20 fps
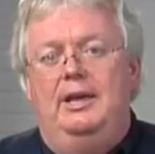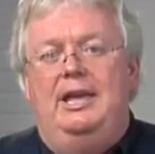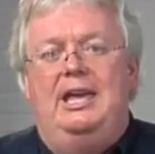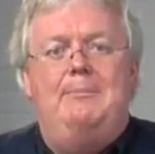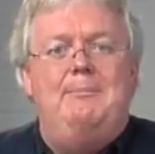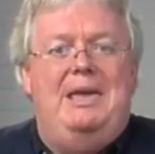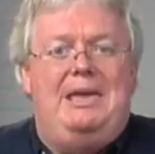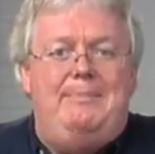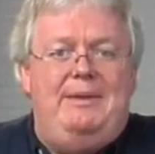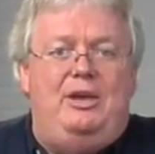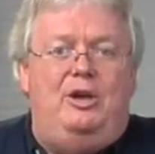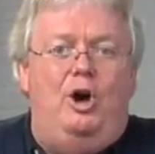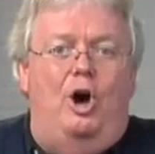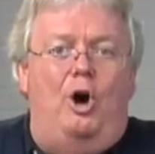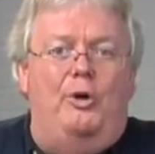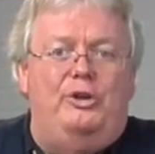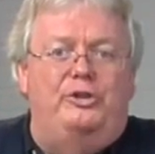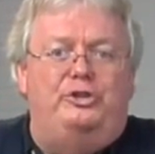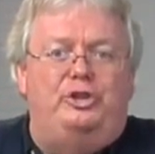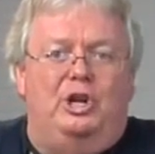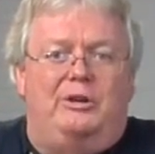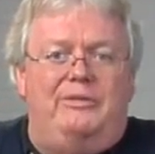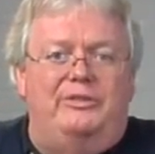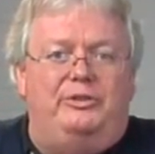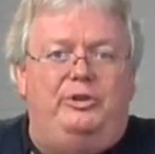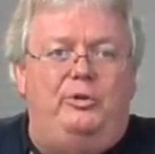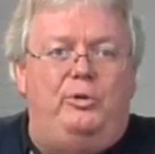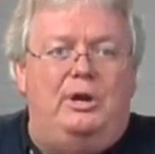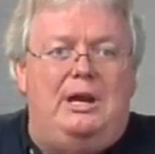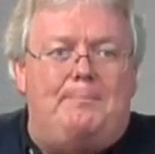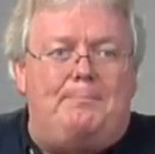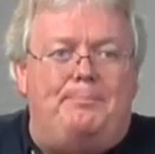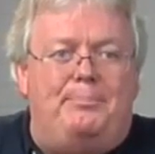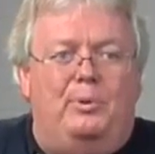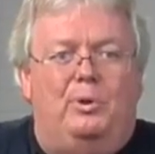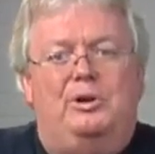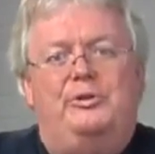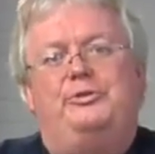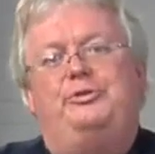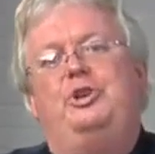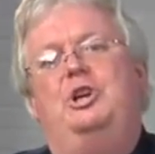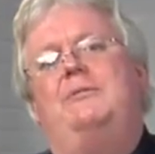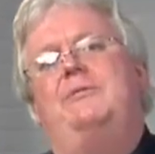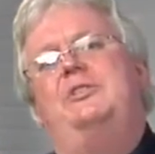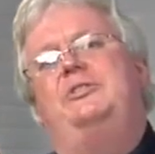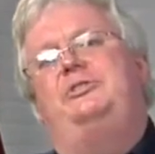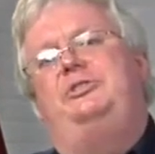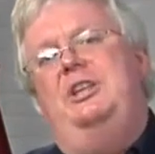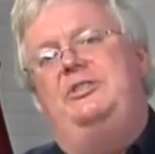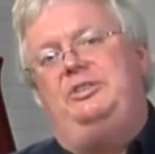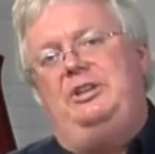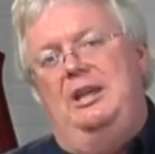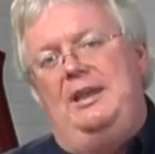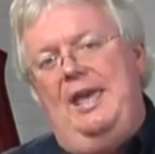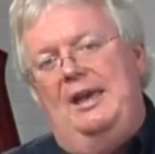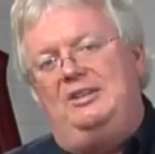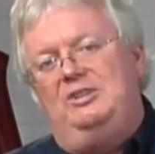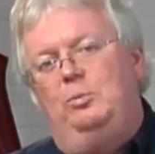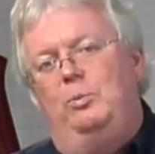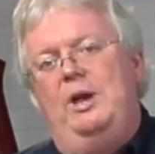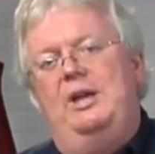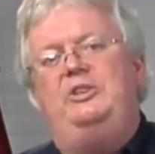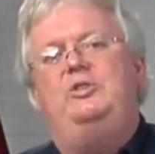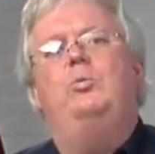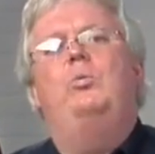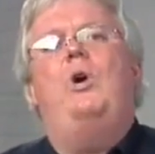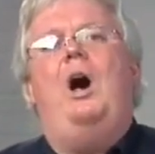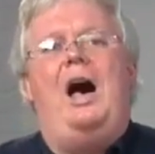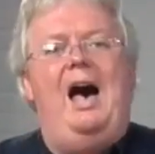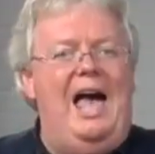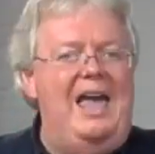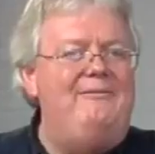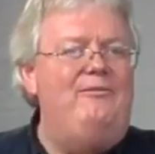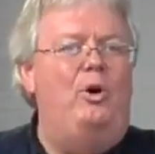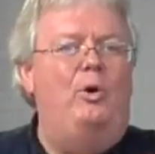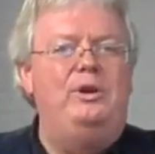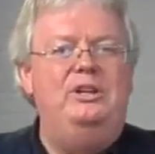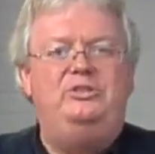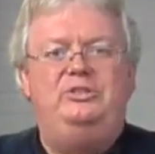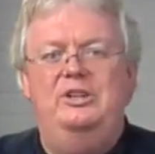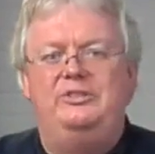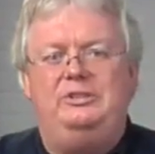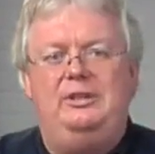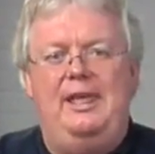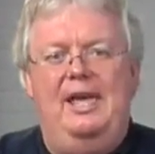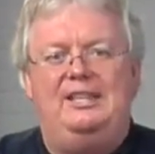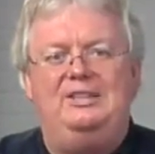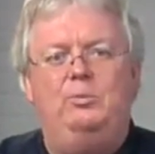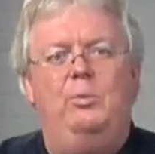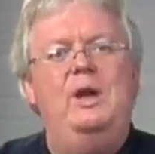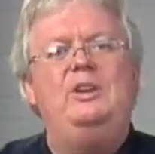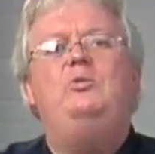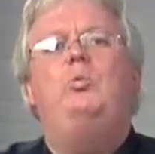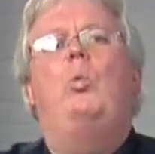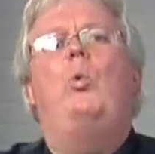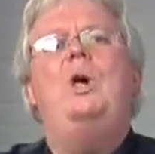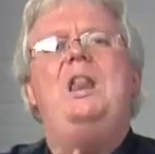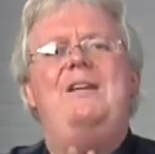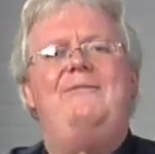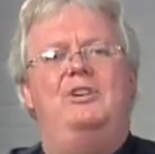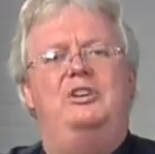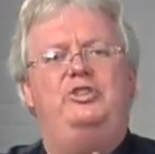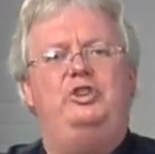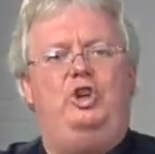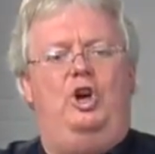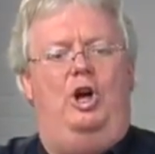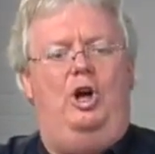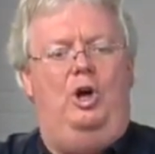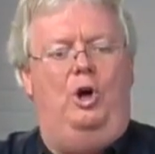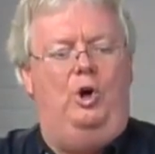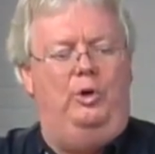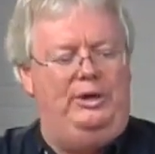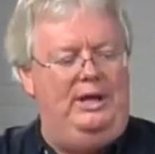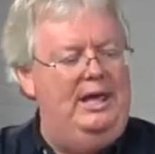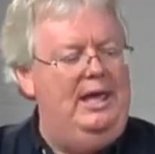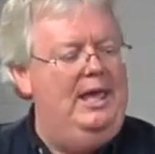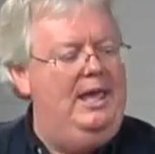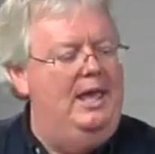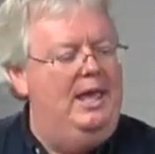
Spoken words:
It may be called a service grip or a service disconnect switch, high voltage disconnect switch, whatever it's called.